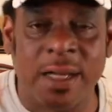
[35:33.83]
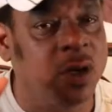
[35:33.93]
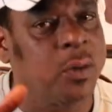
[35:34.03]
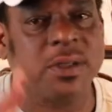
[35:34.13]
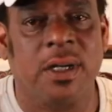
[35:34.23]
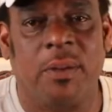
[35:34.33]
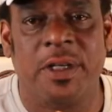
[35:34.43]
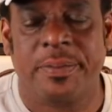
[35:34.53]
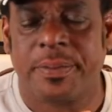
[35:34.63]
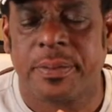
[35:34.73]
I knew it was
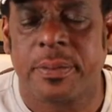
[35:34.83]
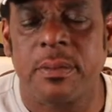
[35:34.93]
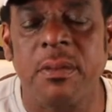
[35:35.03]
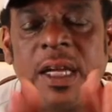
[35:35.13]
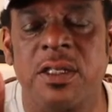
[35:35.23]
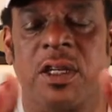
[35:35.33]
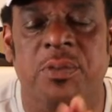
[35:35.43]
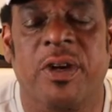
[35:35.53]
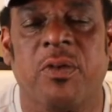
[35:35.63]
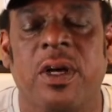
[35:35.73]
coming.
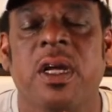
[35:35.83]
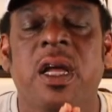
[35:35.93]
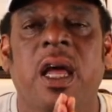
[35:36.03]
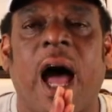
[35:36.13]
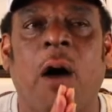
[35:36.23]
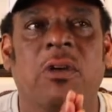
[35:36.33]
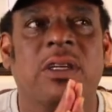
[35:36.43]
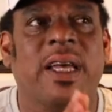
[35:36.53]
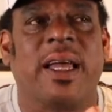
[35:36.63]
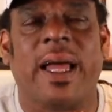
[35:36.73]
Excuse me, everyone. I
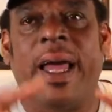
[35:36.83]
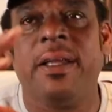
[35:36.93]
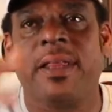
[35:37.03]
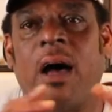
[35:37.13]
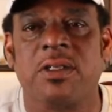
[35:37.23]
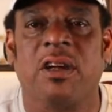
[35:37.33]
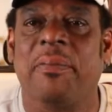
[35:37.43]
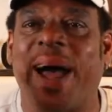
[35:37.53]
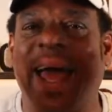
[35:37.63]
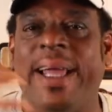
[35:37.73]
want to take eight thousand
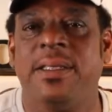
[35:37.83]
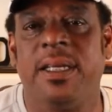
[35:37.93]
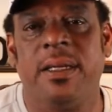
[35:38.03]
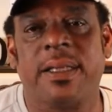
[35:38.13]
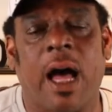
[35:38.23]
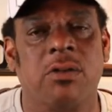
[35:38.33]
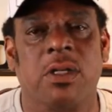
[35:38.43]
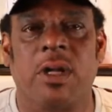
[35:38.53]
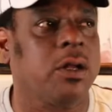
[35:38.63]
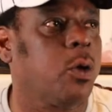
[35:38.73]
of my eighteen
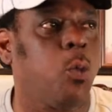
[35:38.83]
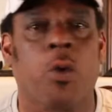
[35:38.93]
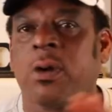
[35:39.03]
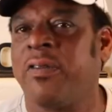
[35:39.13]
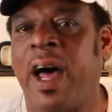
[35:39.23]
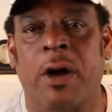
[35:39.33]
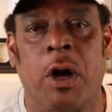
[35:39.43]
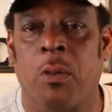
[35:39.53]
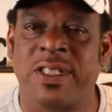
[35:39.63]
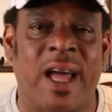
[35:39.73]
thousand dollar World of Hyatt
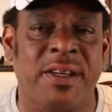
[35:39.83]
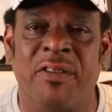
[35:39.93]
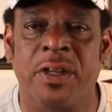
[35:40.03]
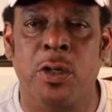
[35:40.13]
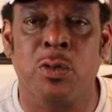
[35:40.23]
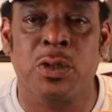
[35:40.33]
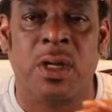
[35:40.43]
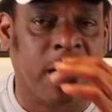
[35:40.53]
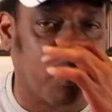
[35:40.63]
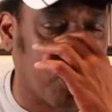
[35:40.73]
card, which I've never
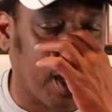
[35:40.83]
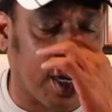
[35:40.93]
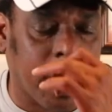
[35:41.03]
used a, uh, a,